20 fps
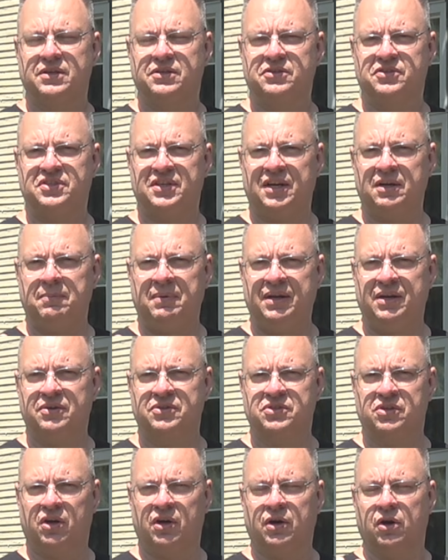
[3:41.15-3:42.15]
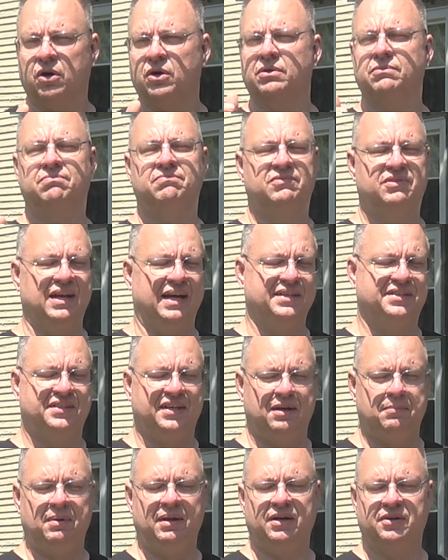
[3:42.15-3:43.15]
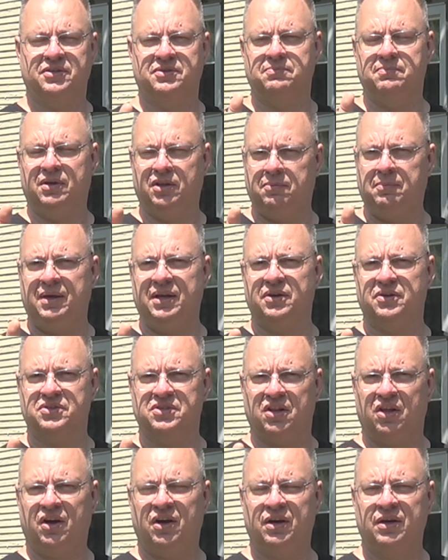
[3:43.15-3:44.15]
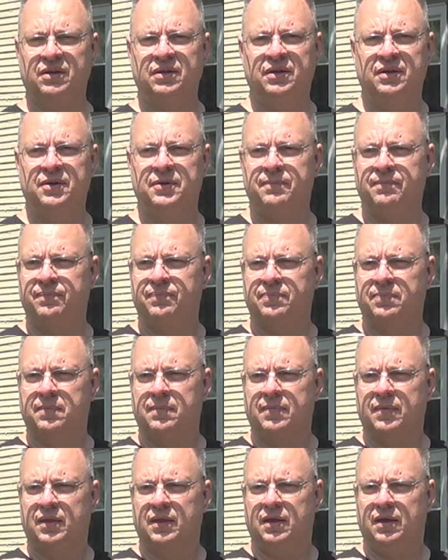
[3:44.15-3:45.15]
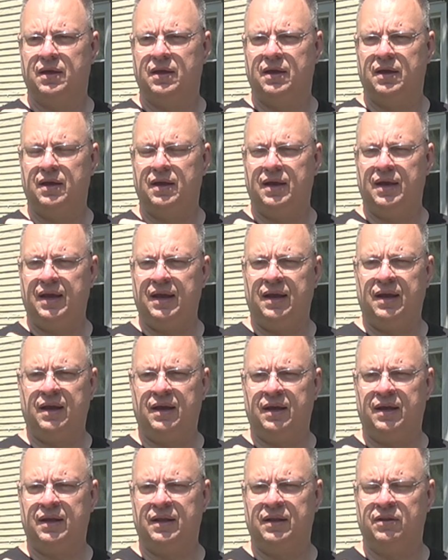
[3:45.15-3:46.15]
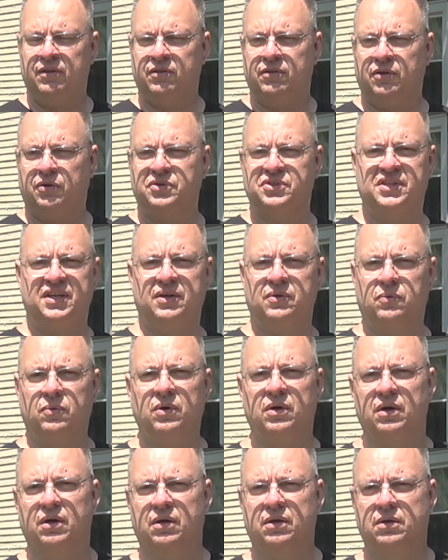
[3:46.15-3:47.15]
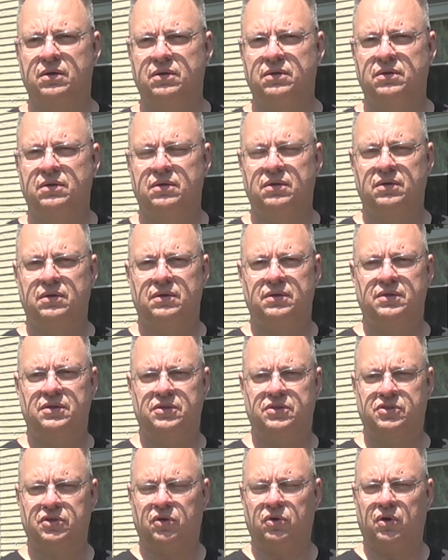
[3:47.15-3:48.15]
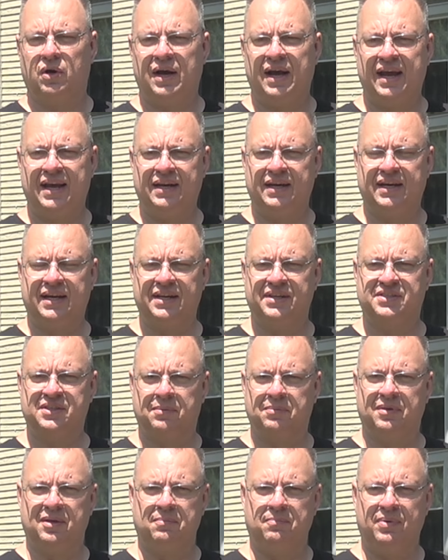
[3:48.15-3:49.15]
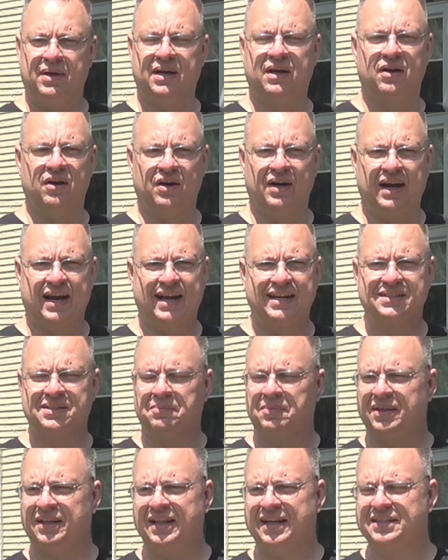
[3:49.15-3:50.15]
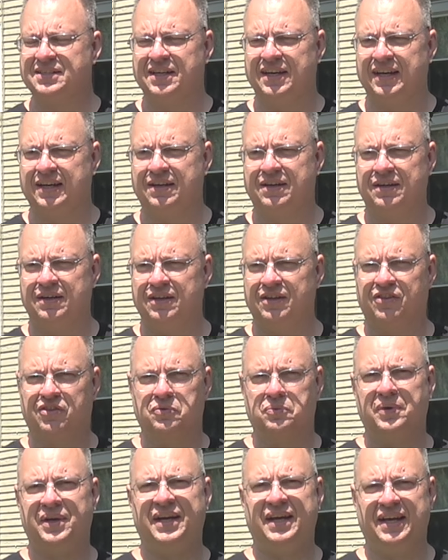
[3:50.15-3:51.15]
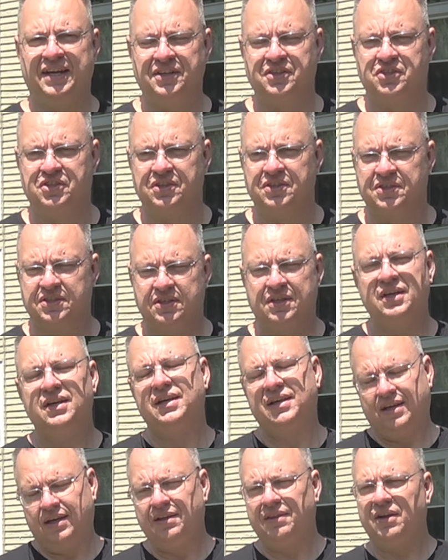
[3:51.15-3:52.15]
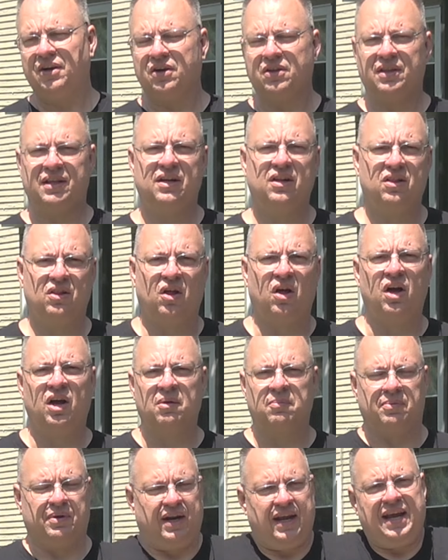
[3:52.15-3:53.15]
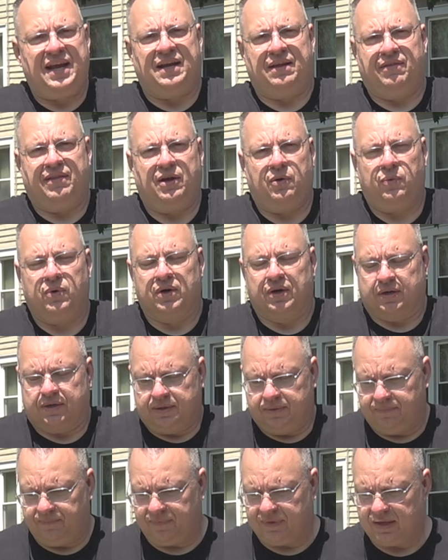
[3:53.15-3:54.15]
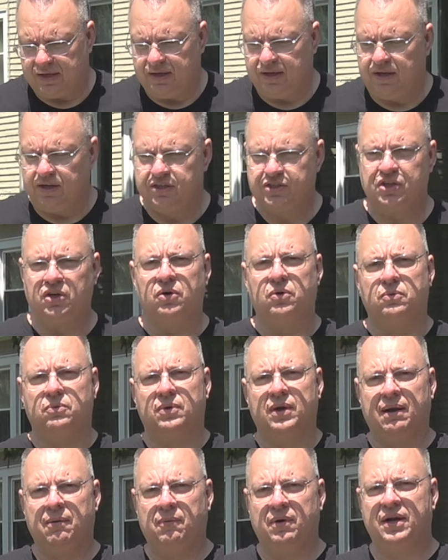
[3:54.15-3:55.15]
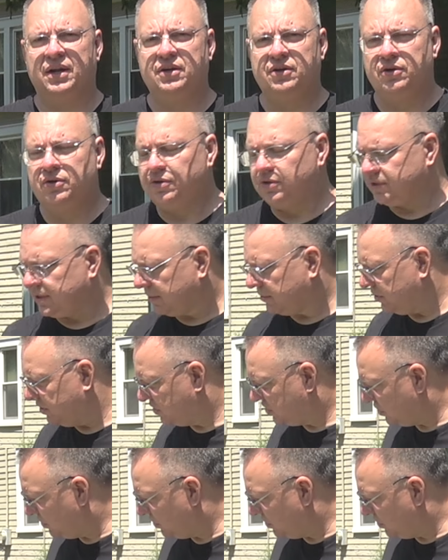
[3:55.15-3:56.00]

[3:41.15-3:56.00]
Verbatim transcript: centimeters long, or not centimeters, millimeters long. And those didn't work. So I had to get something bigger and I got something that's like uh, three inches. They're a little long, but hey, they work. So what I want to do is I'm going to